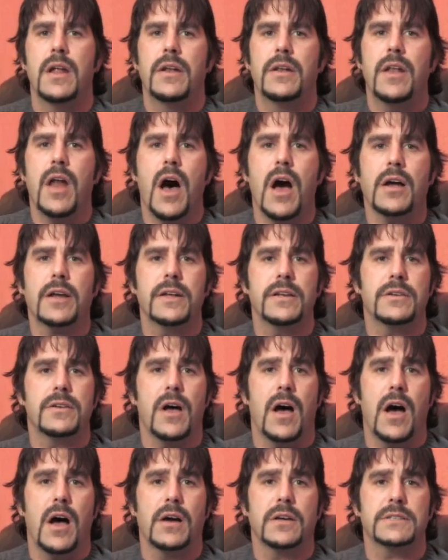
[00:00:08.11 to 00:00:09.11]
Knock and
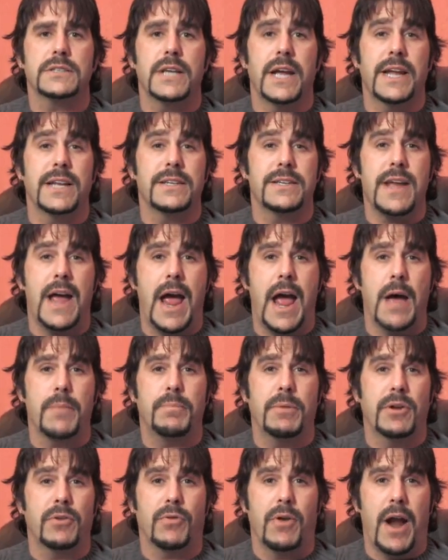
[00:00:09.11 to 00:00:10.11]
talks and
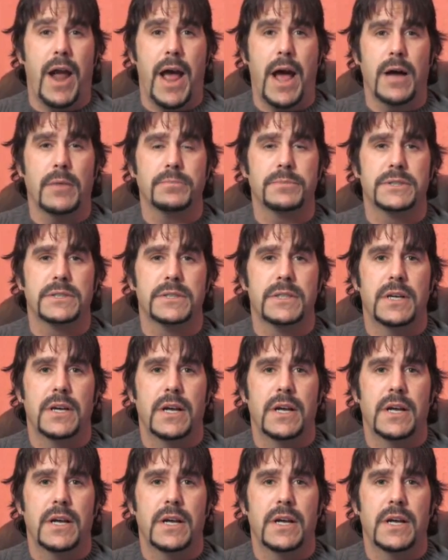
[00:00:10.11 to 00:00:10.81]
tap and raps